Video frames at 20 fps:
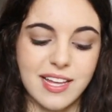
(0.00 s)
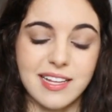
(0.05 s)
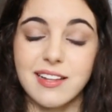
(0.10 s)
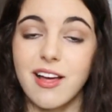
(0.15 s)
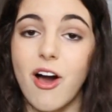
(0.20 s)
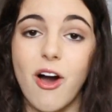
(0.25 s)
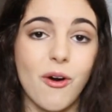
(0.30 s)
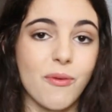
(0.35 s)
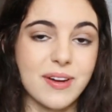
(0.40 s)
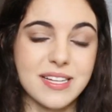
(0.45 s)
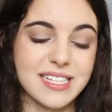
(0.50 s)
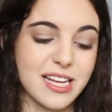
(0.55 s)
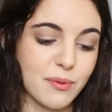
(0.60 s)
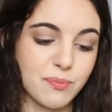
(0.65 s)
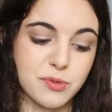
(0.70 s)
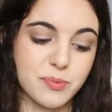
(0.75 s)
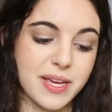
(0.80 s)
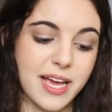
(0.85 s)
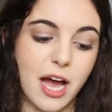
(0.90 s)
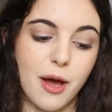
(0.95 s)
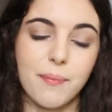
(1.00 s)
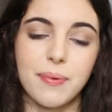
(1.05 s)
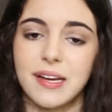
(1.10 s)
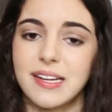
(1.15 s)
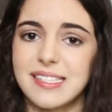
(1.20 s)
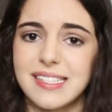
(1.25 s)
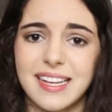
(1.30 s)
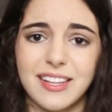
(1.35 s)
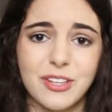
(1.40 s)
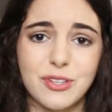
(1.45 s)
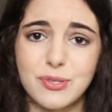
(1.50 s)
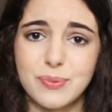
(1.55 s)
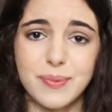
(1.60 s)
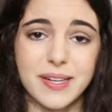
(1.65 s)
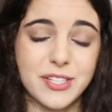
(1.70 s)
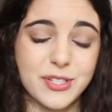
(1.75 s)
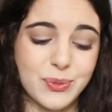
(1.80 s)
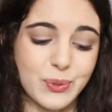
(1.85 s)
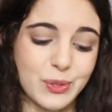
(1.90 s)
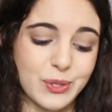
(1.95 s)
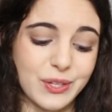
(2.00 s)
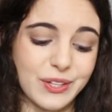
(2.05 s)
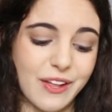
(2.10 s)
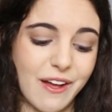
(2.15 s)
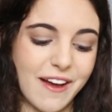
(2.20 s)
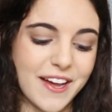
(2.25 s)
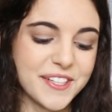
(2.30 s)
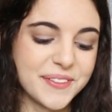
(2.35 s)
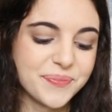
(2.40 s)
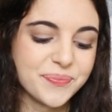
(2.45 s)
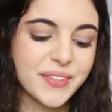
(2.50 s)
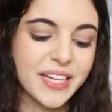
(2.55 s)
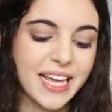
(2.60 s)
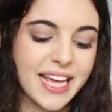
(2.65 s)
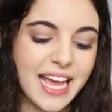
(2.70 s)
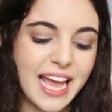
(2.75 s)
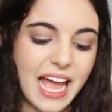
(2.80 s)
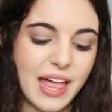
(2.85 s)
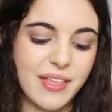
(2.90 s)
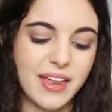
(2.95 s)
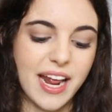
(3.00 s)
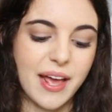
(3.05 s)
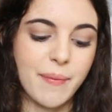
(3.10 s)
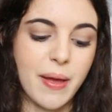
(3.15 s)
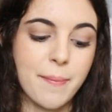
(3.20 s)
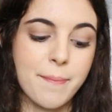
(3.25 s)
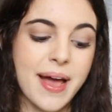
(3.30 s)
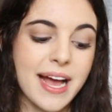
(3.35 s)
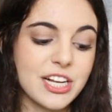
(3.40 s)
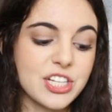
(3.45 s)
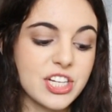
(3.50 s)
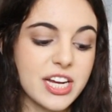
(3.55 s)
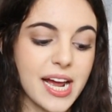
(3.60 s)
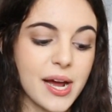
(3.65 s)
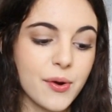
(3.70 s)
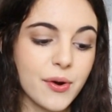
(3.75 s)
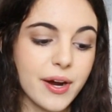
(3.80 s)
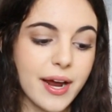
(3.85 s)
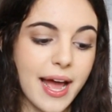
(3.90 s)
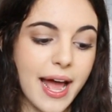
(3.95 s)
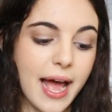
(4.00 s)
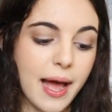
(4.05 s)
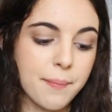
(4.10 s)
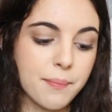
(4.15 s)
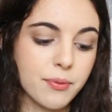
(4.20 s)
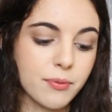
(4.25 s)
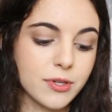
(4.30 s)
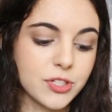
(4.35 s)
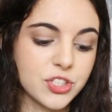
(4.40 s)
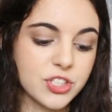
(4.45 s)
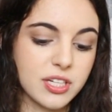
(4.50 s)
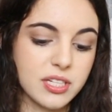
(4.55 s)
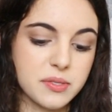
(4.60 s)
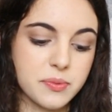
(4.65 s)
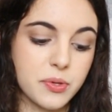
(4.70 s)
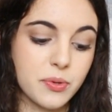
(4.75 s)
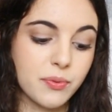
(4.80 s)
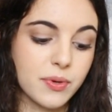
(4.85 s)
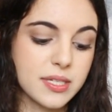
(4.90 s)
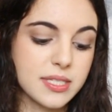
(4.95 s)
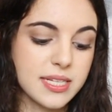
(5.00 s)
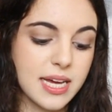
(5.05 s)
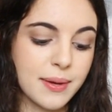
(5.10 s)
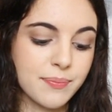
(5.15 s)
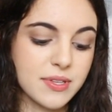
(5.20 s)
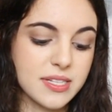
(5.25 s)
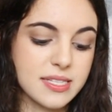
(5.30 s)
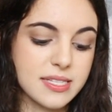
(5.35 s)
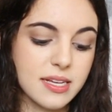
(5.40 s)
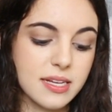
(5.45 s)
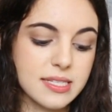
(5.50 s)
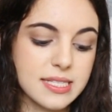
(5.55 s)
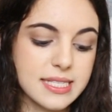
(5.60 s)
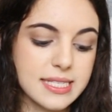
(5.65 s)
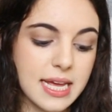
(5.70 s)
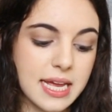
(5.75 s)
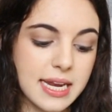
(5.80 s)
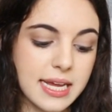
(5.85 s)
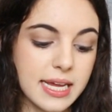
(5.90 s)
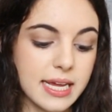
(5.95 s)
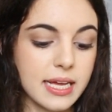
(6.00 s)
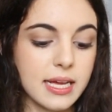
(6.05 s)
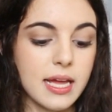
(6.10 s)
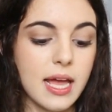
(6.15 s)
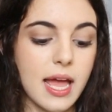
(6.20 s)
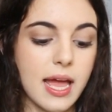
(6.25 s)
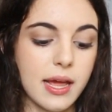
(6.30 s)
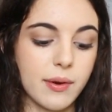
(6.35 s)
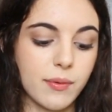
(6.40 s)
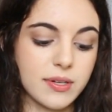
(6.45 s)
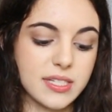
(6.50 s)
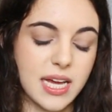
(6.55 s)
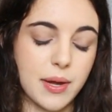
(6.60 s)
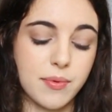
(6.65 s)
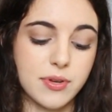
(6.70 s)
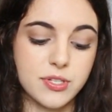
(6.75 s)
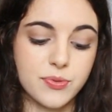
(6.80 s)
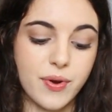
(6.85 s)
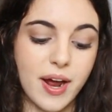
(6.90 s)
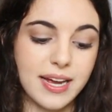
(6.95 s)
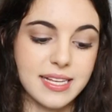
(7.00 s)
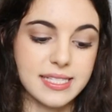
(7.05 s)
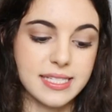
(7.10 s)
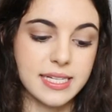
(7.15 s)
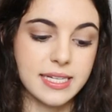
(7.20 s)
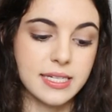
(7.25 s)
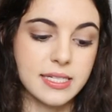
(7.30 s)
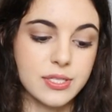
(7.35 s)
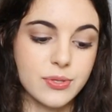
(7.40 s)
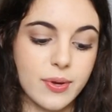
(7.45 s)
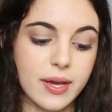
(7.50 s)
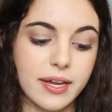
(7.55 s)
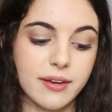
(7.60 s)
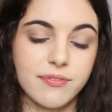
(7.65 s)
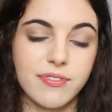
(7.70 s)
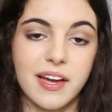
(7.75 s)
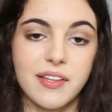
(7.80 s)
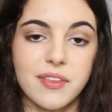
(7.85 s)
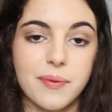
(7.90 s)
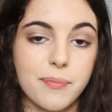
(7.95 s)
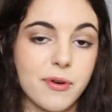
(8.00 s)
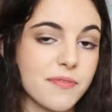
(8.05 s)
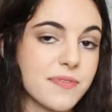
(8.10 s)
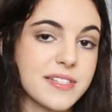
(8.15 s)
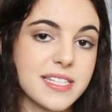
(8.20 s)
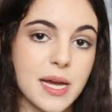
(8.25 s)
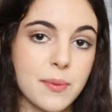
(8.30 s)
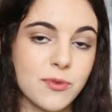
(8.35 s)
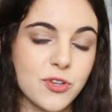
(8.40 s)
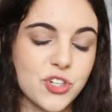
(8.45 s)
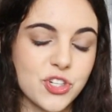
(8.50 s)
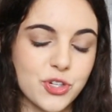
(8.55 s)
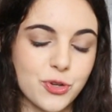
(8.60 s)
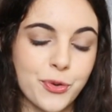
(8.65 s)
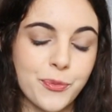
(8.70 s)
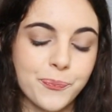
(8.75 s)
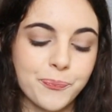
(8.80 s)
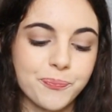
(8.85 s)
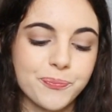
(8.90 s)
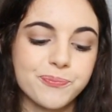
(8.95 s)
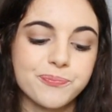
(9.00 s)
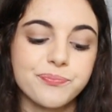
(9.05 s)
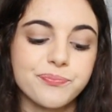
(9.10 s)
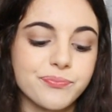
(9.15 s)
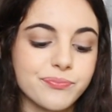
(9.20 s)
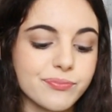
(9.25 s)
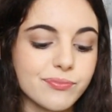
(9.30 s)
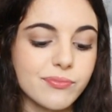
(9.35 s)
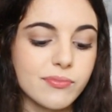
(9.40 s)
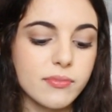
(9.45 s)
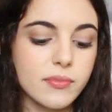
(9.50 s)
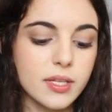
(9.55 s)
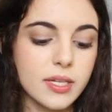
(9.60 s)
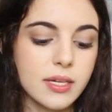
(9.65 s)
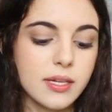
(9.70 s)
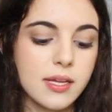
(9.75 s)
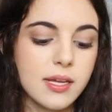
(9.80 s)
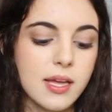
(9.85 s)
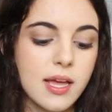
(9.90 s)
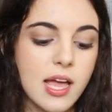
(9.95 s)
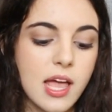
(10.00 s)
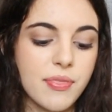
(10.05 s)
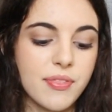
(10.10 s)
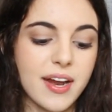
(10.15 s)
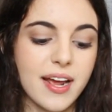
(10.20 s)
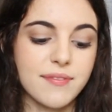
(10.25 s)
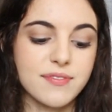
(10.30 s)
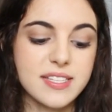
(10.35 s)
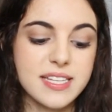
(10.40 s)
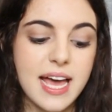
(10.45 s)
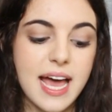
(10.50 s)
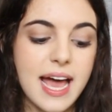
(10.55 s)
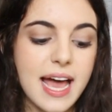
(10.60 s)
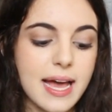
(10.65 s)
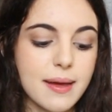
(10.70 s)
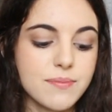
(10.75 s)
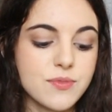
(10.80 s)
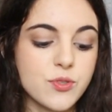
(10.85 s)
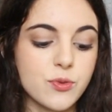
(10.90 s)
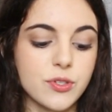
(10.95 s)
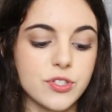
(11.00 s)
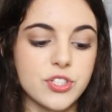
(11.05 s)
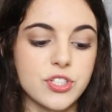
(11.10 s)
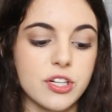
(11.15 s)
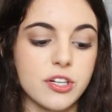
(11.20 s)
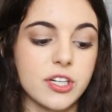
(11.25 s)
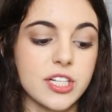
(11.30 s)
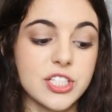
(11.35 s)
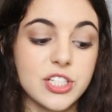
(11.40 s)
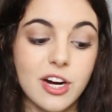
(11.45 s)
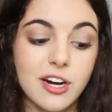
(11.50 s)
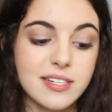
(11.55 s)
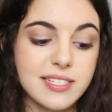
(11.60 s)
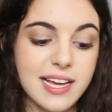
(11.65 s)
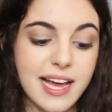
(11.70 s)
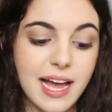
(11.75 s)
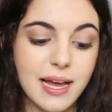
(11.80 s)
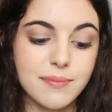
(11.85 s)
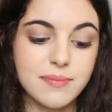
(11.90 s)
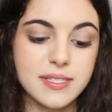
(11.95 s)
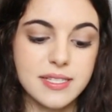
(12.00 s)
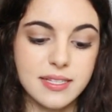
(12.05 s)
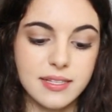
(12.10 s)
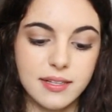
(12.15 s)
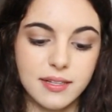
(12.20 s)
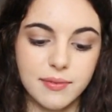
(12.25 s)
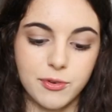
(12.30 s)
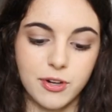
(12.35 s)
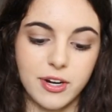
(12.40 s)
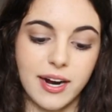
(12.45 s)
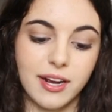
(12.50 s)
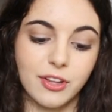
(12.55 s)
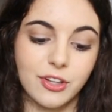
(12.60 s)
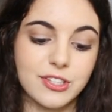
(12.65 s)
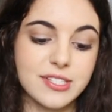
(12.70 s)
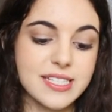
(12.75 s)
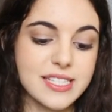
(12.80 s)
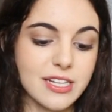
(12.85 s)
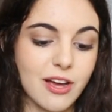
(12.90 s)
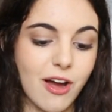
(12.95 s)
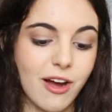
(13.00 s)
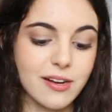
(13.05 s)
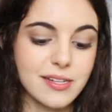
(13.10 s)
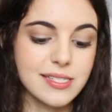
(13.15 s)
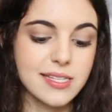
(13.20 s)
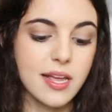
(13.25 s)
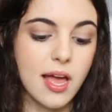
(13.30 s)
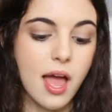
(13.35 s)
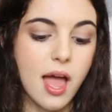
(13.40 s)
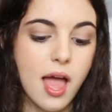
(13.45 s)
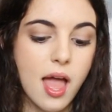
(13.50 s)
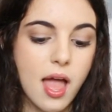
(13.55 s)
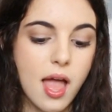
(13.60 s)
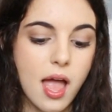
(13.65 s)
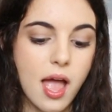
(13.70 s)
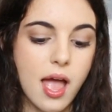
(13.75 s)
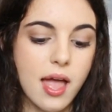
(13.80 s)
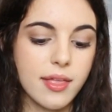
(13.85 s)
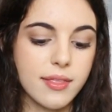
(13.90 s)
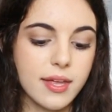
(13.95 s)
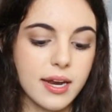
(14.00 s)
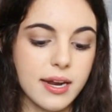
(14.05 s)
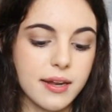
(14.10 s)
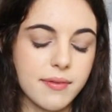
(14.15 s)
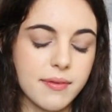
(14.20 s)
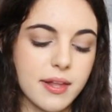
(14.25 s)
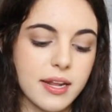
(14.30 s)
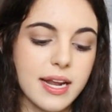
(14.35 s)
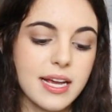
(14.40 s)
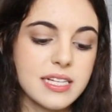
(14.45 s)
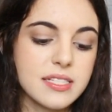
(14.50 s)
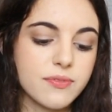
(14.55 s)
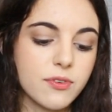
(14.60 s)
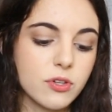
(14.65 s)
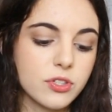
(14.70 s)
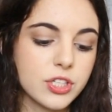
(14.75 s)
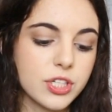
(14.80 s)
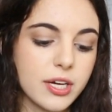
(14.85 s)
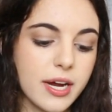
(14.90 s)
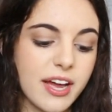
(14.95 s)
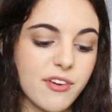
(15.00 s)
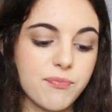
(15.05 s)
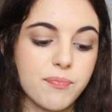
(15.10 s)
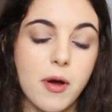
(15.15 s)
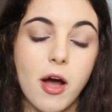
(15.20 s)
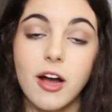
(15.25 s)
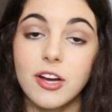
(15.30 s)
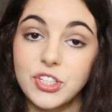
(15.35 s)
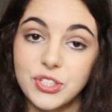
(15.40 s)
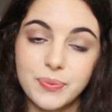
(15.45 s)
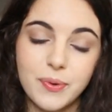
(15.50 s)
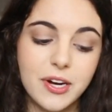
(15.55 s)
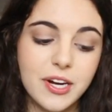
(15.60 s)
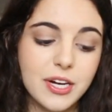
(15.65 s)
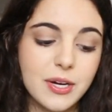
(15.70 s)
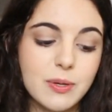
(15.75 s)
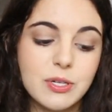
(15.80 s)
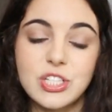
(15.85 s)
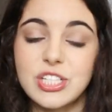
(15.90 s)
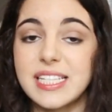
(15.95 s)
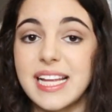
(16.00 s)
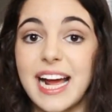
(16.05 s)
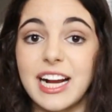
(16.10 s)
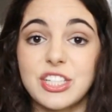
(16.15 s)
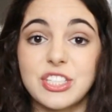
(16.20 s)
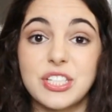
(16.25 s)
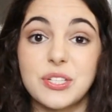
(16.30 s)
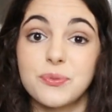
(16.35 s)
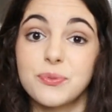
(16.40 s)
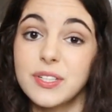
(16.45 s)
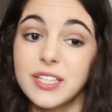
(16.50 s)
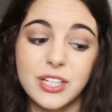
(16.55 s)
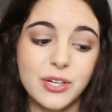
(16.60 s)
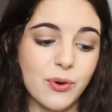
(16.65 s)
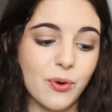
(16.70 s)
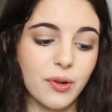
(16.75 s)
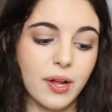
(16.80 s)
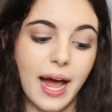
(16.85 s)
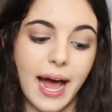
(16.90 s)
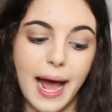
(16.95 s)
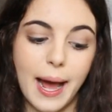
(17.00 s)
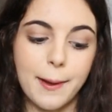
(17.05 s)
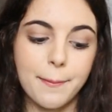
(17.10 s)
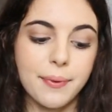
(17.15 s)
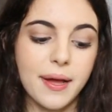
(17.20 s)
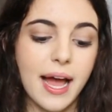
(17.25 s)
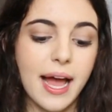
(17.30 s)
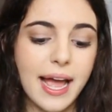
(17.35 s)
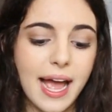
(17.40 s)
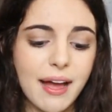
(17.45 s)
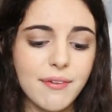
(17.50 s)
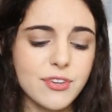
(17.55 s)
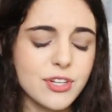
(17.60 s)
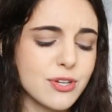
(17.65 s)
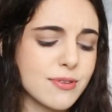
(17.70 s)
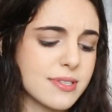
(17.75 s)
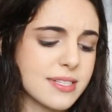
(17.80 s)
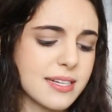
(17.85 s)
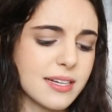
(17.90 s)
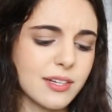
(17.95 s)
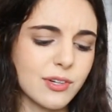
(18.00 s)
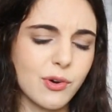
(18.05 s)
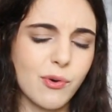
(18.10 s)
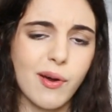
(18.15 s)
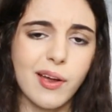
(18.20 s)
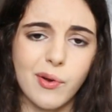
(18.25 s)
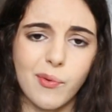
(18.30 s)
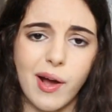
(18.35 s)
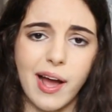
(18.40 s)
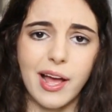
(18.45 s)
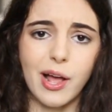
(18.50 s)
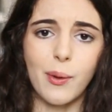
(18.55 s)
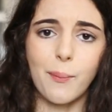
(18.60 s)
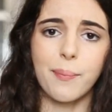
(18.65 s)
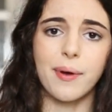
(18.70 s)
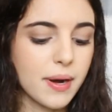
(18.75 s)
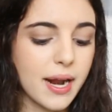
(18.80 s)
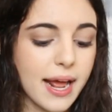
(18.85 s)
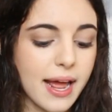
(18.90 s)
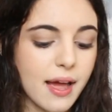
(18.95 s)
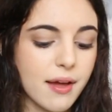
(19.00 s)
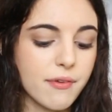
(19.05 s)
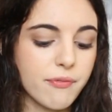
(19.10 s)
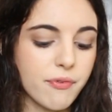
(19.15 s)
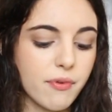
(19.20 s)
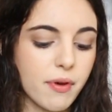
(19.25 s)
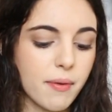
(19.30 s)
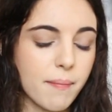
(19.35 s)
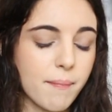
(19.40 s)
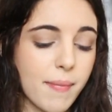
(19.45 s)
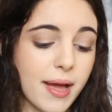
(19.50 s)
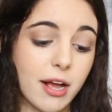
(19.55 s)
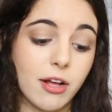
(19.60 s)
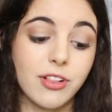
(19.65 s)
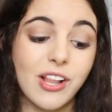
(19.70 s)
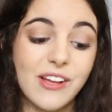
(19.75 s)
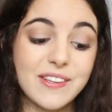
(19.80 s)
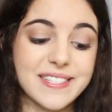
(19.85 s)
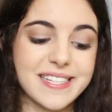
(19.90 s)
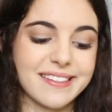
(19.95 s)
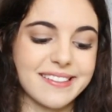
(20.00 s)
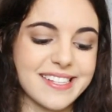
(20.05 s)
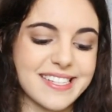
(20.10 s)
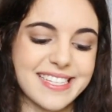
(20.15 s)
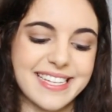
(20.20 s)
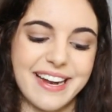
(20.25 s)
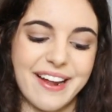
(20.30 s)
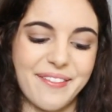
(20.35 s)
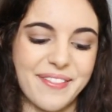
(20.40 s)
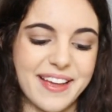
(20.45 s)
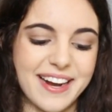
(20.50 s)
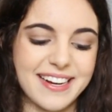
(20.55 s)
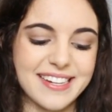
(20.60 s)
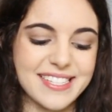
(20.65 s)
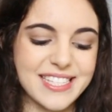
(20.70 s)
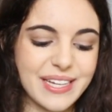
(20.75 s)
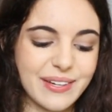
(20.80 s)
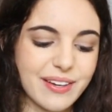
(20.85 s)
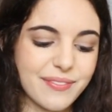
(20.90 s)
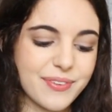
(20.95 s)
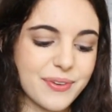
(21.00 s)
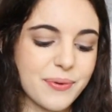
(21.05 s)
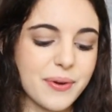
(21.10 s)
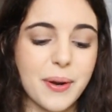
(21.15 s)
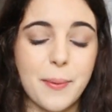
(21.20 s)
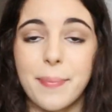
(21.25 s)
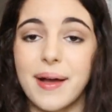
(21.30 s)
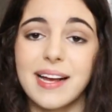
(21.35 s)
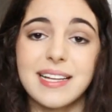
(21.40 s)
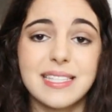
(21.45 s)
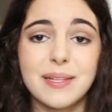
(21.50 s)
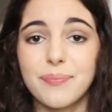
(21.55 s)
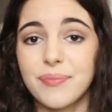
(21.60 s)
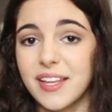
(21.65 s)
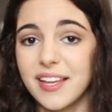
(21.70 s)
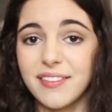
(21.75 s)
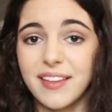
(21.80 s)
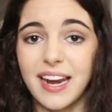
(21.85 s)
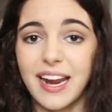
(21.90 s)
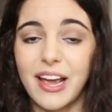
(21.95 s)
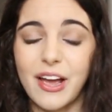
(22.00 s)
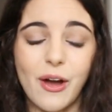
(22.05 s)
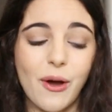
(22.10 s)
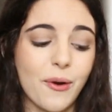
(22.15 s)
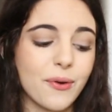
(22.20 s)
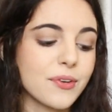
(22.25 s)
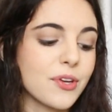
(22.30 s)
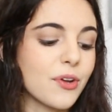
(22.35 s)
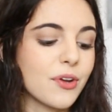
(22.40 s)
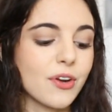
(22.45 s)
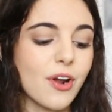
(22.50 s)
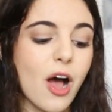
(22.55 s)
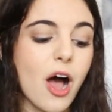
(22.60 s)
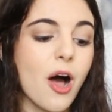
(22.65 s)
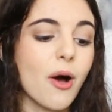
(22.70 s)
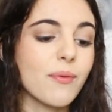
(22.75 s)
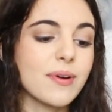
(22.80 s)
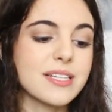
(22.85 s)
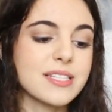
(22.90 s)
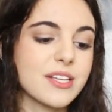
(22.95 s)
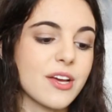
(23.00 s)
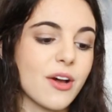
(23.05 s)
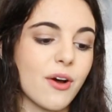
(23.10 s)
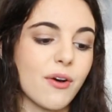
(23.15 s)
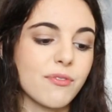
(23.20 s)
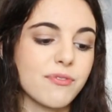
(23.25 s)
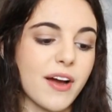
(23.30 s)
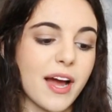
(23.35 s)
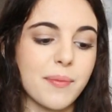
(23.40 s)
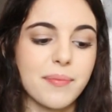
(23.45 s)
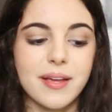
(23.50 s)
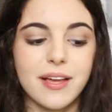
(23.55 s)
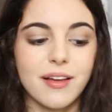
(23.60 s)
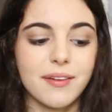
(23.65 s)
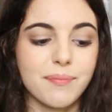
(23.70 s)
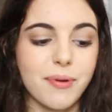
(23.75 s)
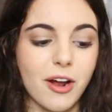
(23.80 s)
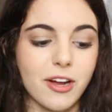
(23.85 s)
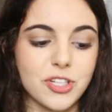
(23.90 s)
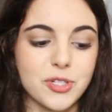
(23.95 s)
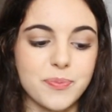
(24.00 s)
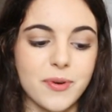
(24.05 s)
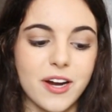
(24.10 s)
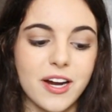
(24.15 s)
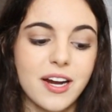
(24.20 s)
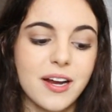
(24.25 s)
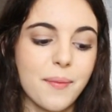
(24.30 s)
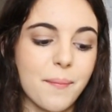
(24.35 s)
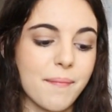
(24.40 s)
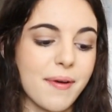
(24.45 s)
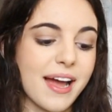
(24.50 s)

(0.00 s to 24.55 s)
That always helps me out because I lose my tuner a lot. And then I have my magic hour app, which tells me what time the sun's setting and what time it's rising, so I can find the perfect time to shoot. And then I have tabs, which are guitar tabs, where I learn songs. And then in the next folder, I have Poshmark, which is actually a really cool app. I haven't used it in quite a while, but I have my closet listed on there. So if you want to buy something that I own, you can always go find me on Poshmark.